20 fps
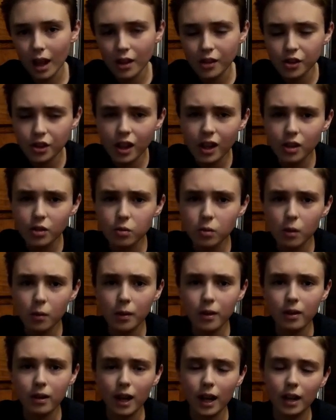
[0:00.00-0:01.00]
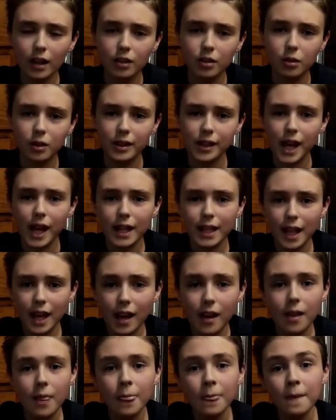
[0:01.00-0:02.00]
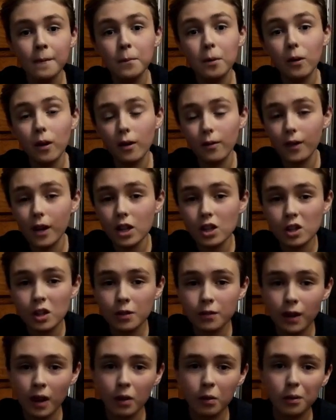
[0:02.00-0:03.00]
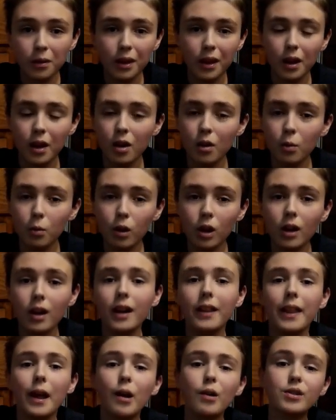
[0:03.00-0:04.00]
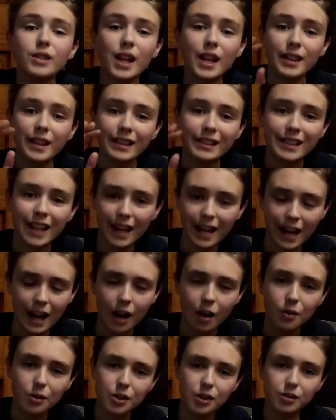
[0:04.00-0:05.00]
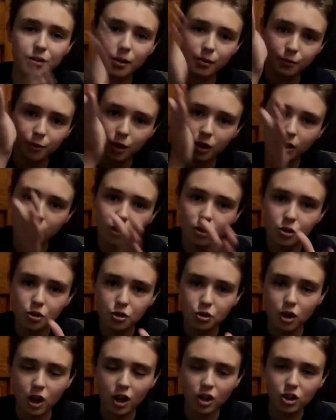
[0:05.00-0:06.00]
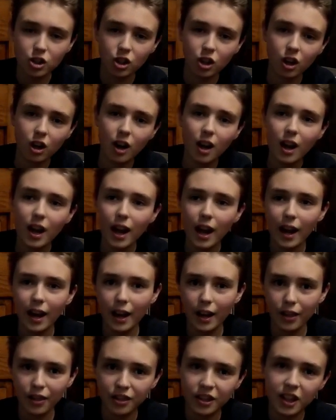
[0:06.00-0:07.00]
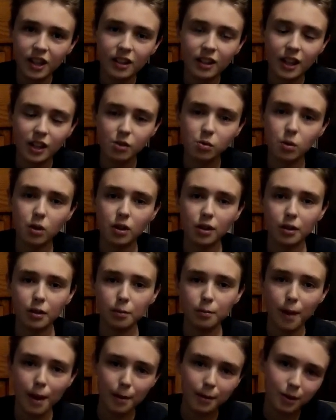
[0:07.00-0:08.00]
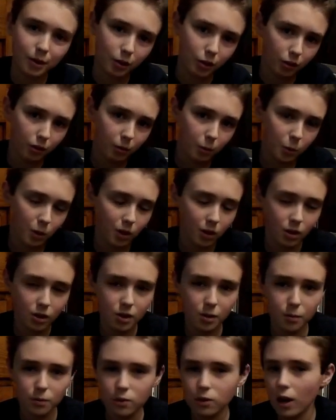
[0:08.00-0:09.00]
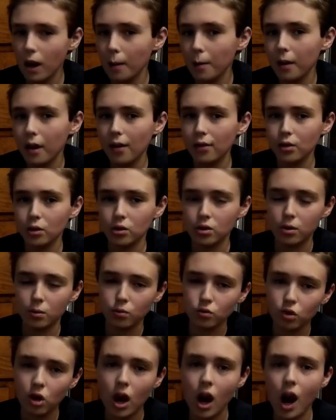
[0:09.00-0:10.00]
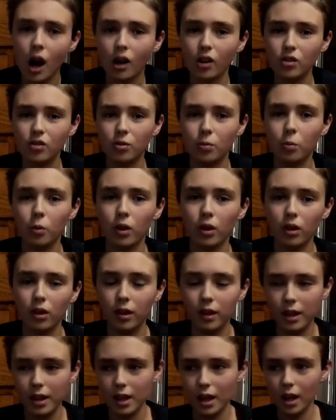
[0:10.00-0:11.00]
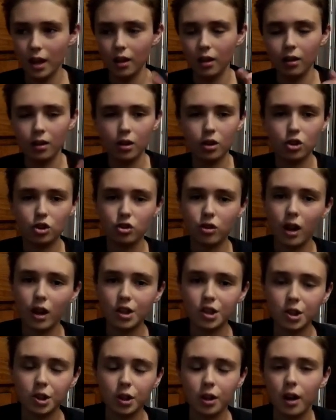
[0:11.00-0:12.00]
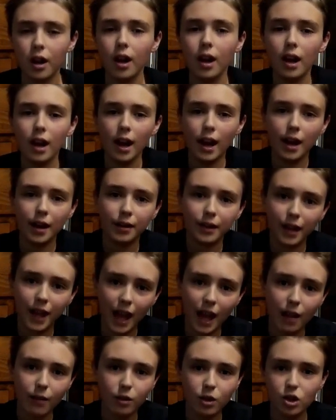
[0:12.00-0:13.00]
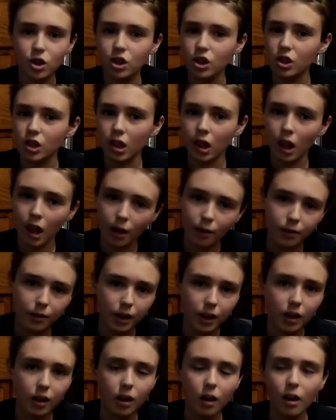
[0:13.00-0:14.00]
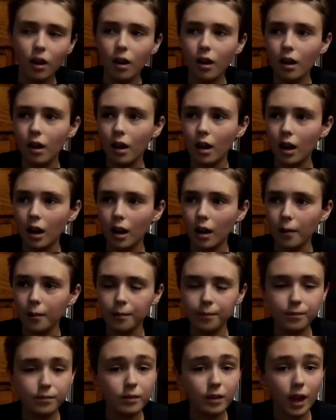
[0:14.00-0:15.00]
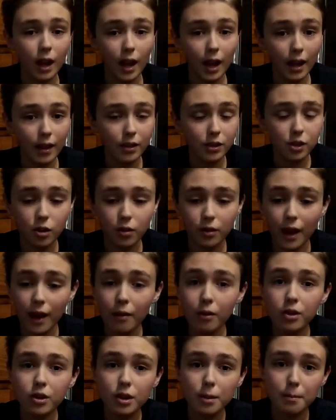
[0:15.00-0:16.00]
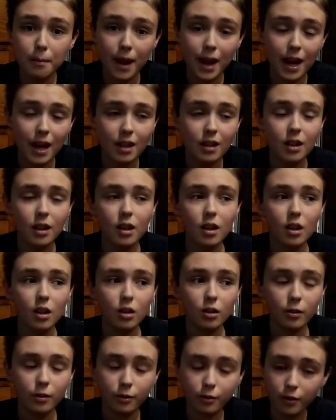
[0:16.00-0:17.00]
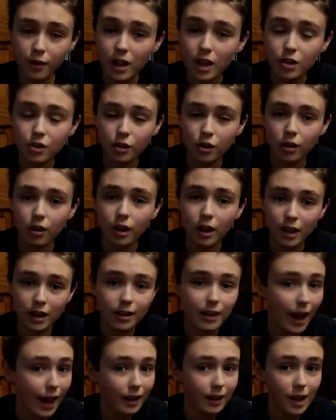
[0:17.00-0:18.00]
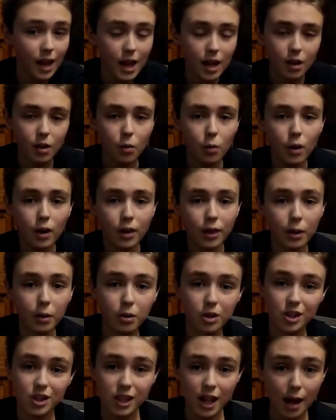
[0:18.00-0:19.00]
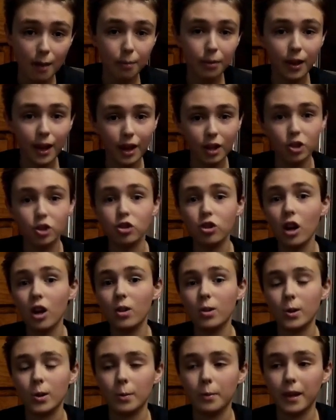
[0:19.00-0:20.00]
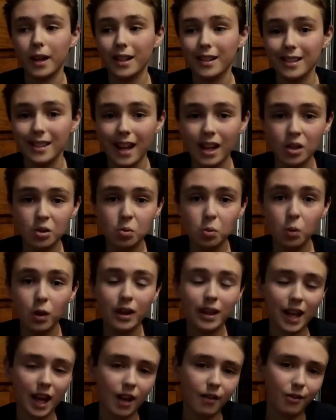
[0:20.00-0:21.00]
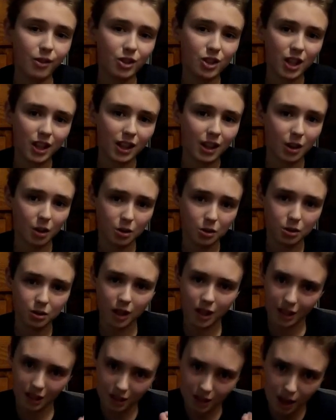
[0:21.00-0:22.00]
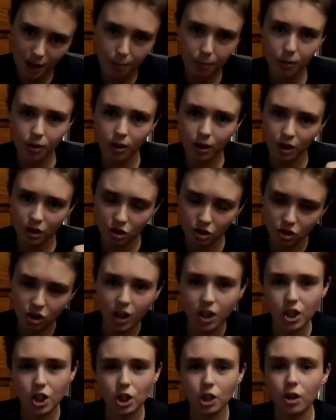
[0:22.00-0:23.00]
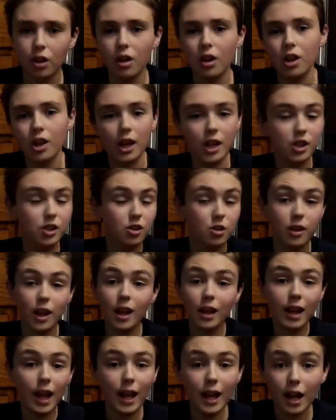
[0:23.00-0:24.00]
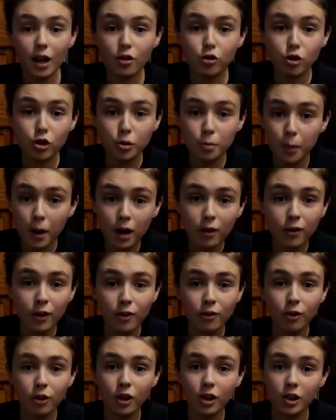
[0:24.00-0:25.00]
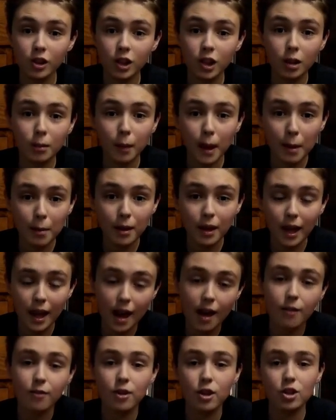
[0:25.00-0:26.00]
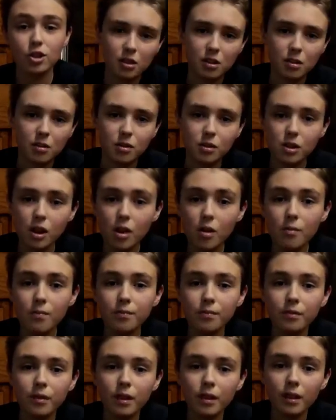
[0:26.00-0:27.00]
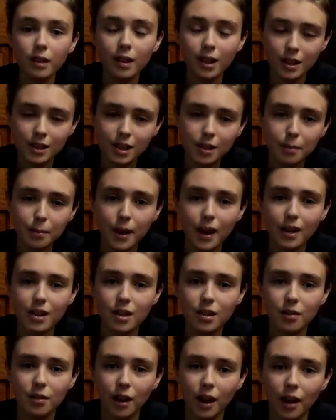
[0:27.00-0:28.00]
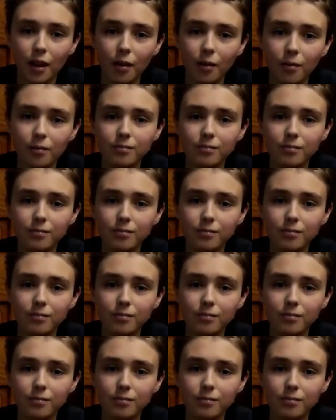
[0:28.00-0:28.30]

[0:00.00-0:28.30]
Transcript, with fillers: So that's what we were kind of doing that day. But we eventually found where they all were, and that was at the lighthouse. It's a vertical structure, and I think that's where there maybe were some drop-offs or some rocks from the uh, structure, and the catfish just loved it. Um, and that was the main feature in that lake, where there was depth and structure, because that's what catfish like. They also like depth and structure. And so that lighthouse was perfect for those little baby catfish. So, let's get back to the video.